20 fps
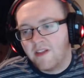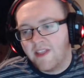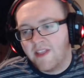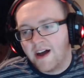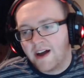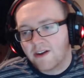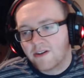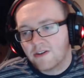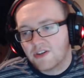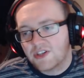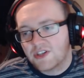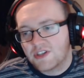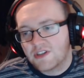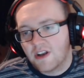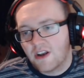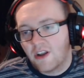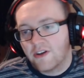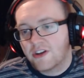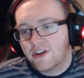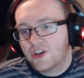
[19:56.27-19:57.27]
that, because
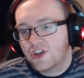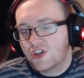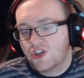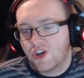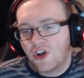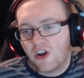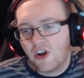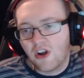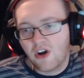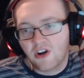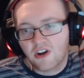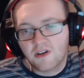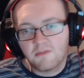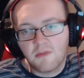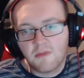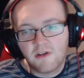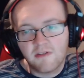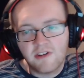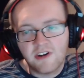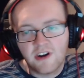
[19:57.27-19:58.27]
like Sherlock,
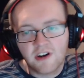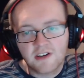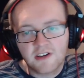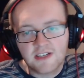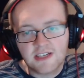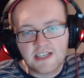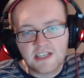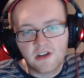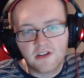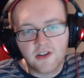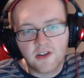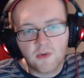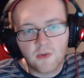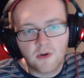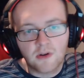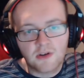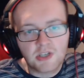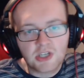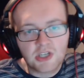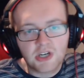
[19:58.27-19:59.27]
Moriarty's not the
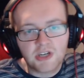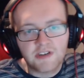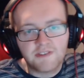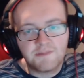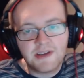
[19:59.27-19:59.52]
one to kind of be